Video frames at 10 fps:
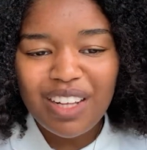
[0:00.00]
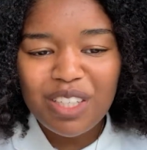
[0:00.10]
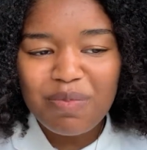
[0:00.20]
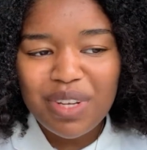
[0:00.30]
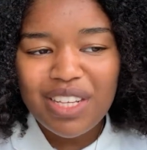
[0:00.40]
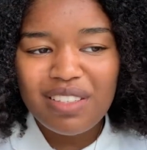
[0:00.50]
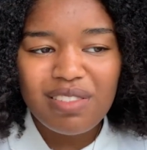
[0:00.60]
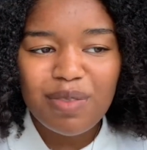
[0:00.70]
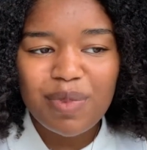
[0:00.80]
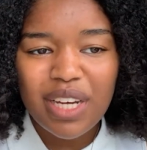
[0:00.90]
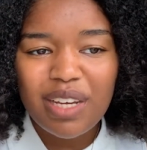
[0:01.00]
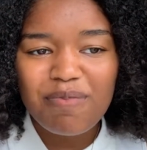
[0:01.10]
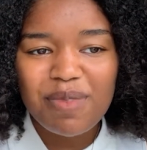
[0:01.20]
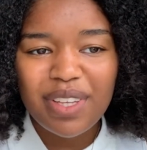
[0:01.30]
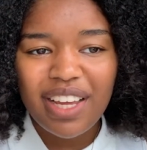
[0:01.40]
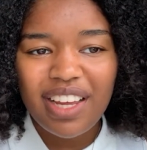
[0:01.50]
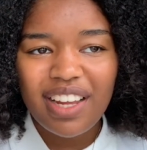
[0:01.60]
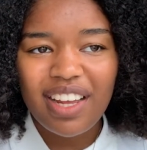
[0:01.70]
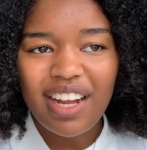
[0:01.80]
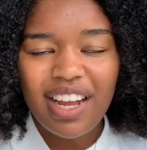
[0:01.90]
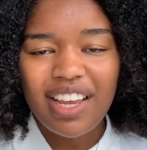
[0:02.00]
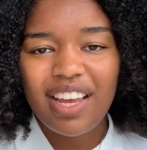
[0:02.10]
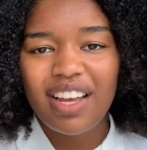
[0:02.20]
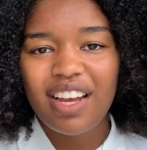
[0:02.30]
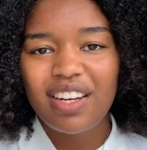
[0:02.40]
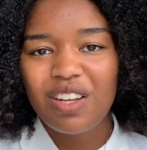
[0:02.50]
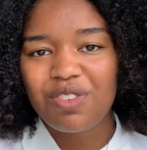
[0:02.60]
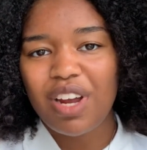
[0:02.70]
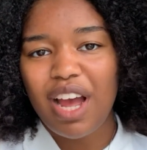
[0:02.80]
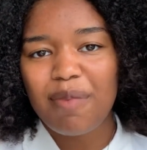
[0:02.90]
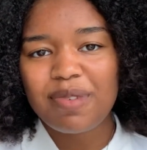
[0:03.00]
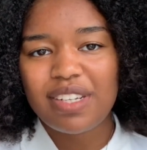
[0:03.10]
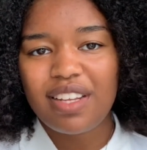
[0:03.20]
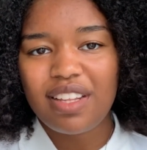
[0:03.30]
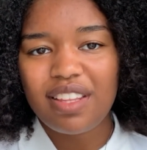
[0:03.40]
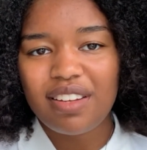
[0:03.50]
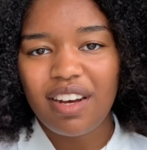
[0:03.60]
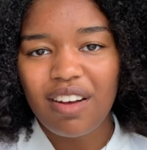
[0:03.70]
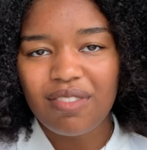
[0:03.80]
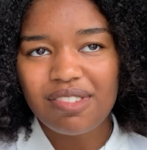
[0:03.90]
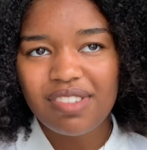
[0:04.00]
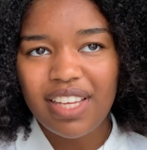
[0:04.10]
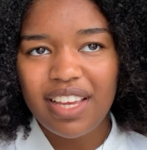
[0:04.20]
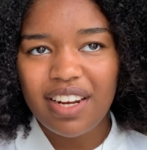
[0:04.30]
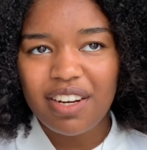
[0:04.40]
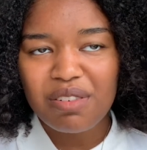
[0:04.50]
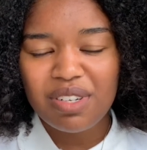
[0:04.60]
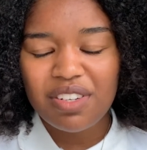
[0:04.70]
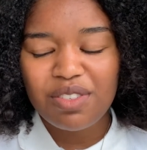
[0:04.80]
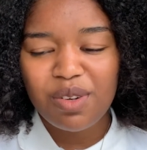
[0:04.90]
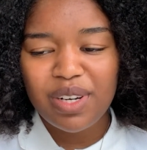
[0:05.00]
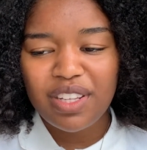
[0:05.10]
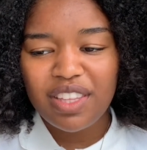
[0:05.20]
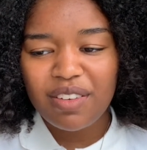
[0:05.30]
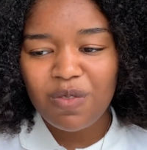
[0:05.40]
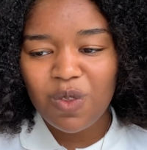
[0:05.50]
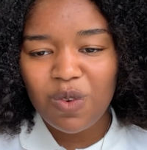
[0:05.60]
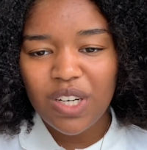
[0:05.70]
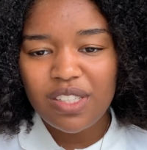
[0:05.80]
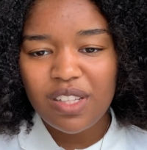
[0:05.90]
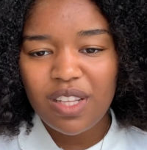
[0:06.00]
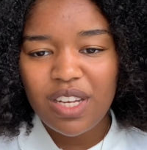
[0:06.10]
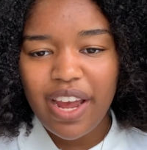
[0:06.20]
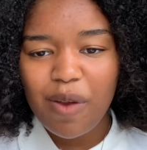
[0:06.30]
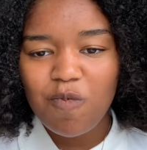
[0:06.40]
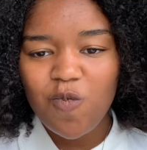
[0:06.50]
I'll admit sometimes like I get kind of trapped in the novel and I don't want to do anything for the rest of the day.